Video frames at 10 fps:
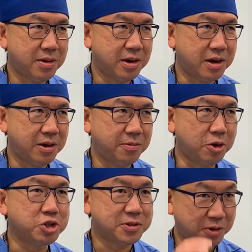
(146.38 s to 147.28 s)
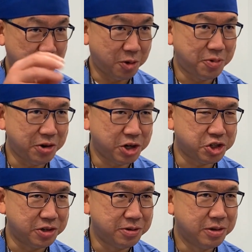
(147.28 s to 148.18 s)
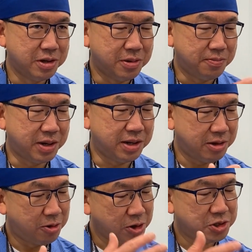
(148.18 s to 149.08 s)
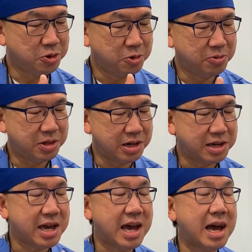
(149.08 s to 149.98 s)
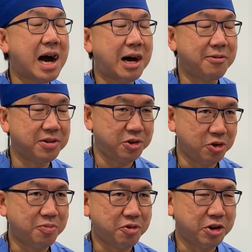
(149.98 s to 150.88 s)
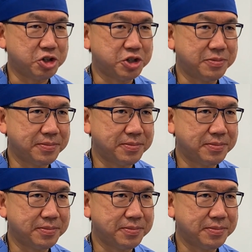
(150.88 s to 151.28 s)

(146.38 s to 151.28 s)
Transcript: not just for the operation, but also their care after the operation.